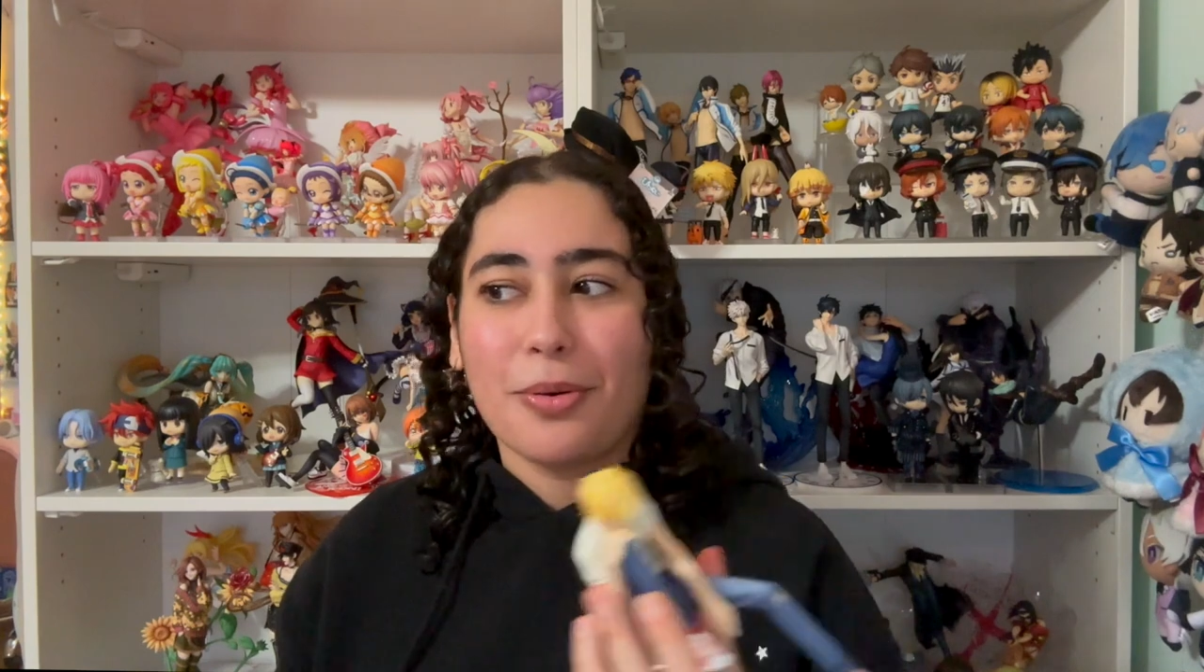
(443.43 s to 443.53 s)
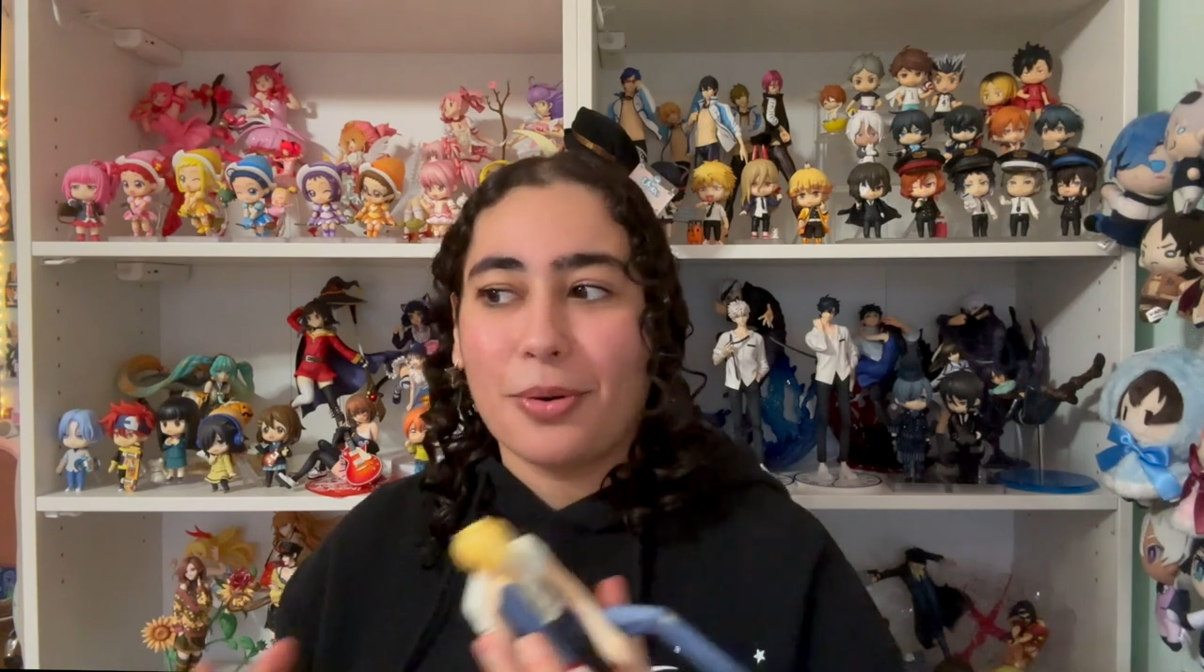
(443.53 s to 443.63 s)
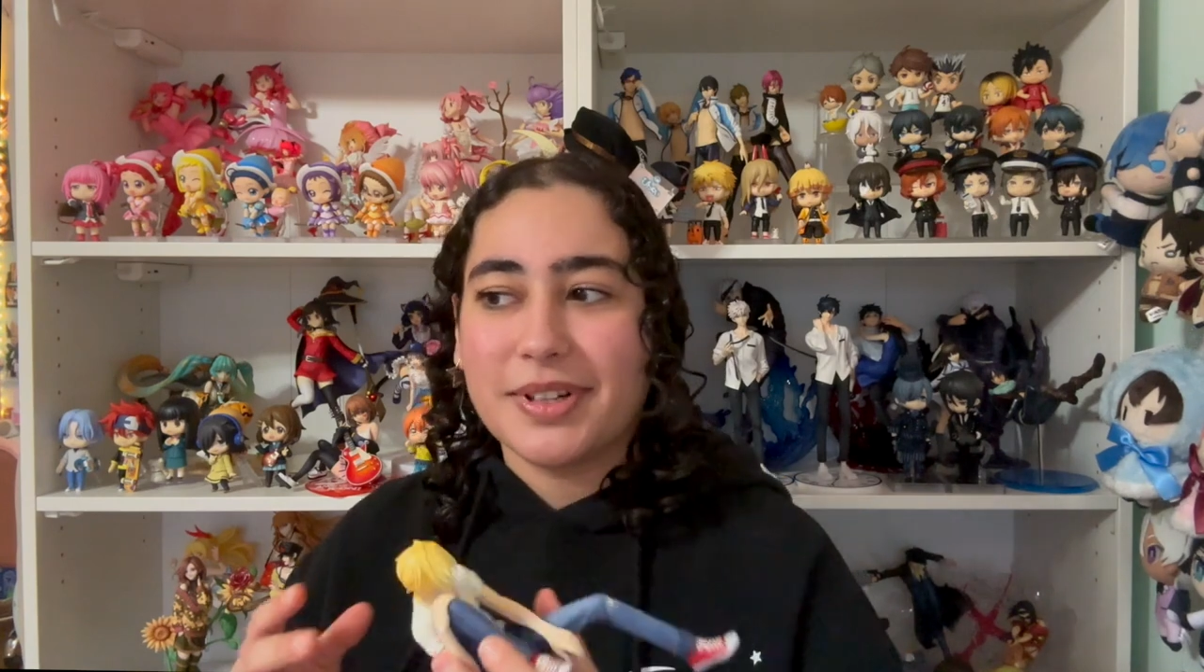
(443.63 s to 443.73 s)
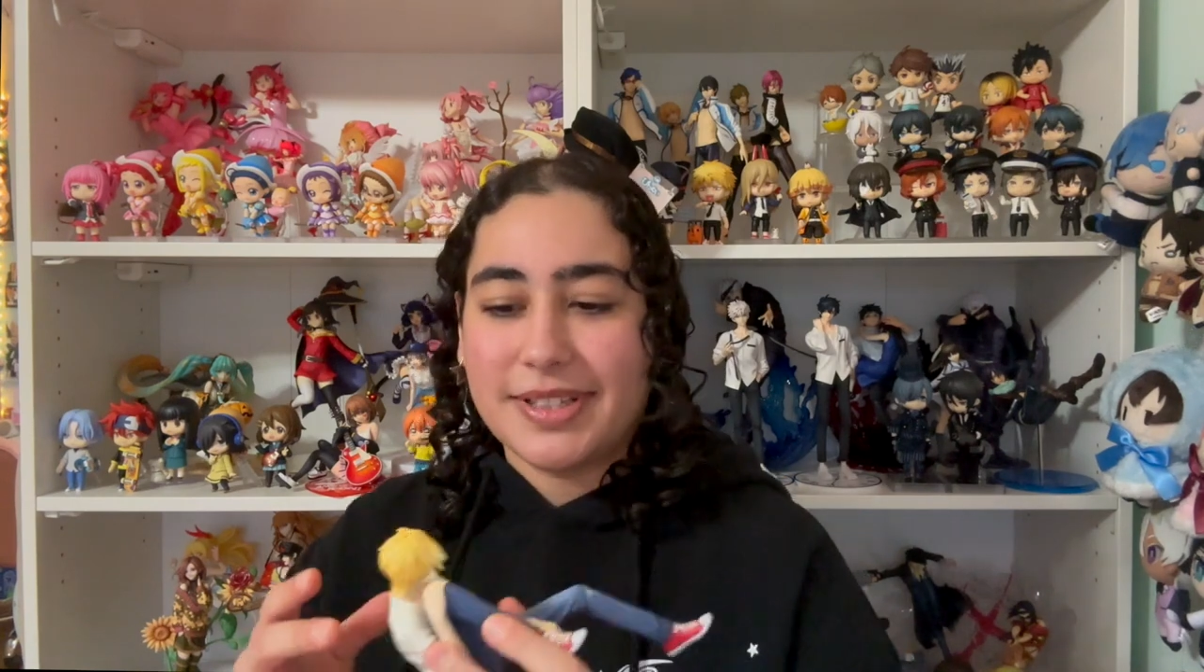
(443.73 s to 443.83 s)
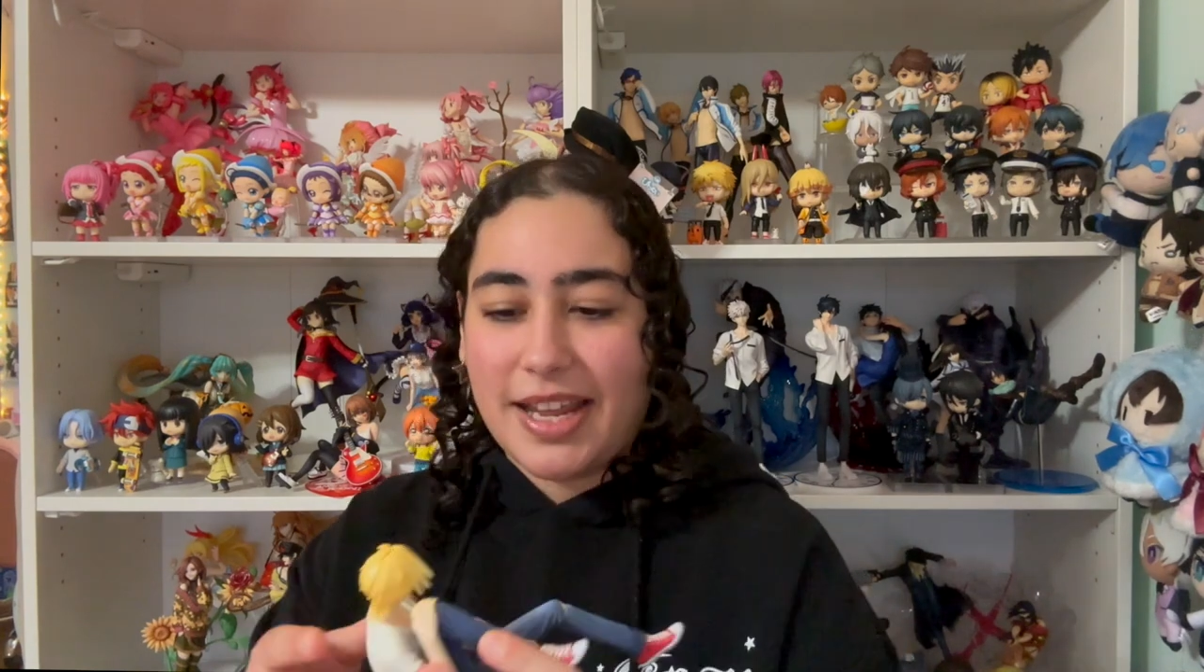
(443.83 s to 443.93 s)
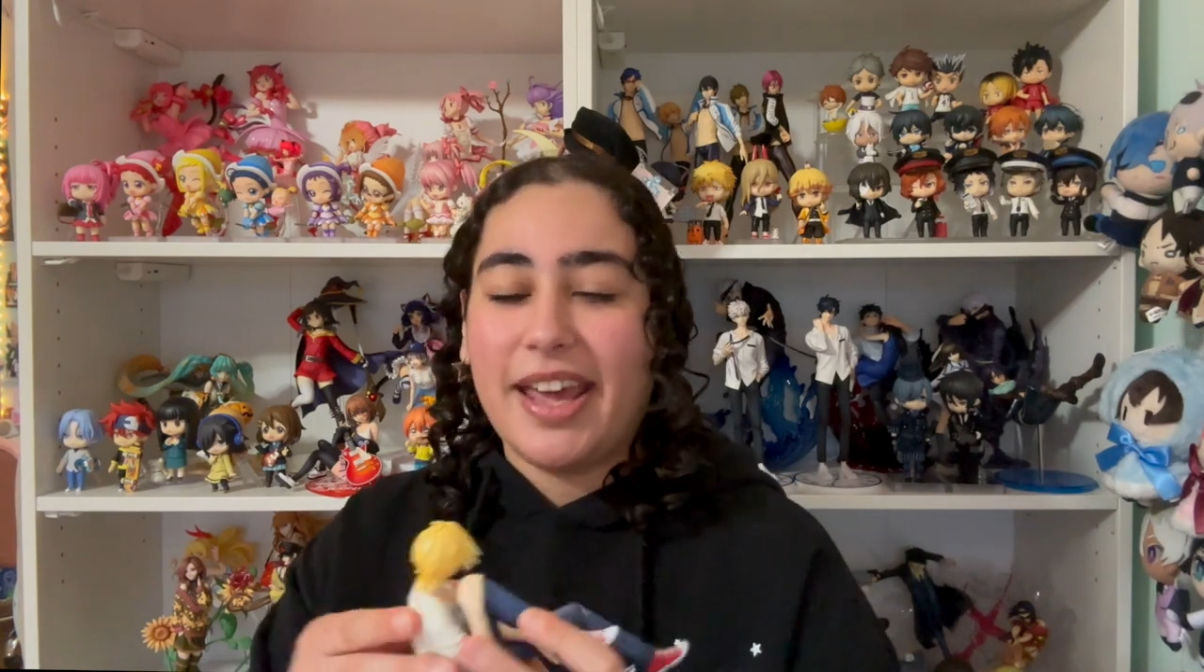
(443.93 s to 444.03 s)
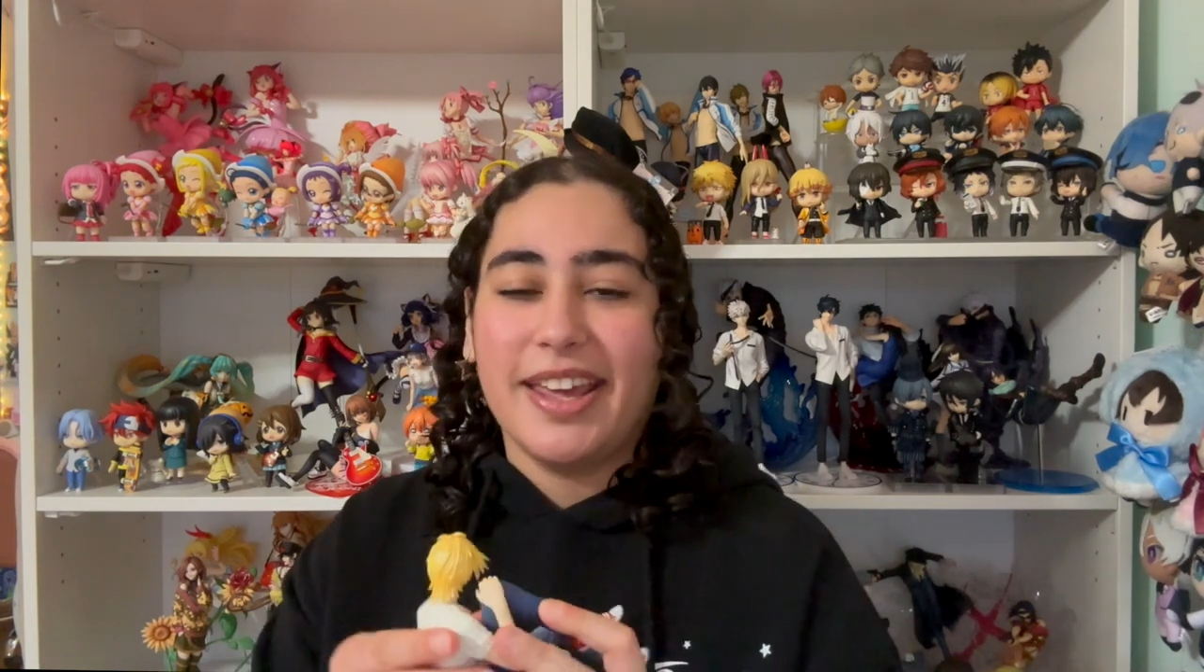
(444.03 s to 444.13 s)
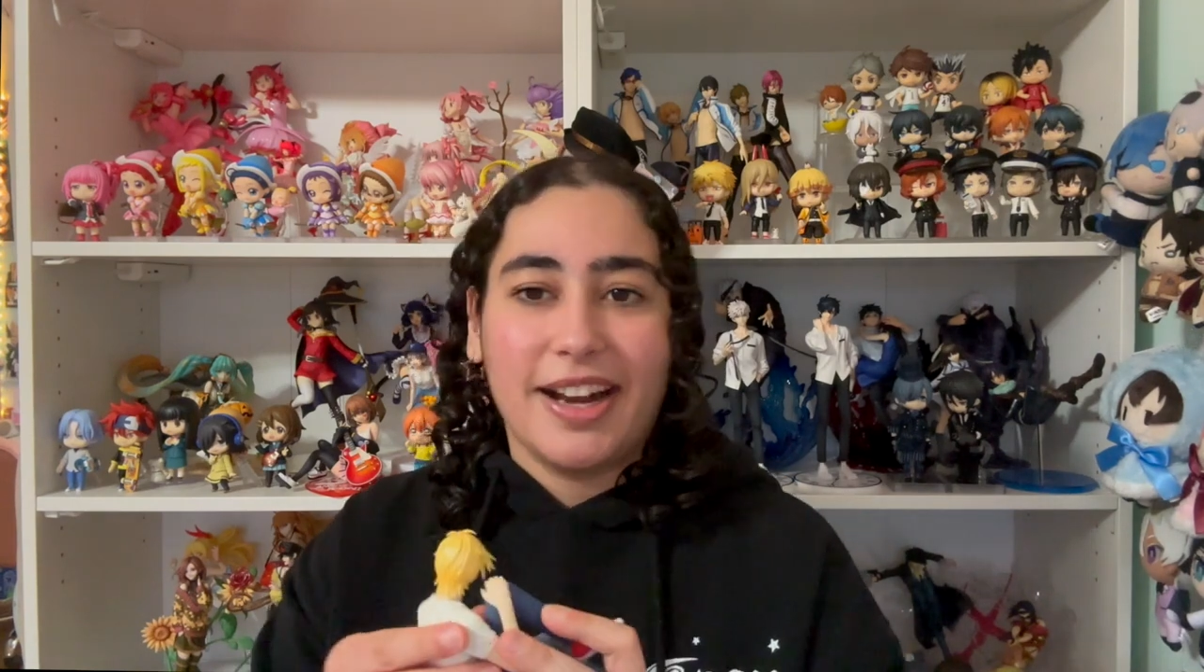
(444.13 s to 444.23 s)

or take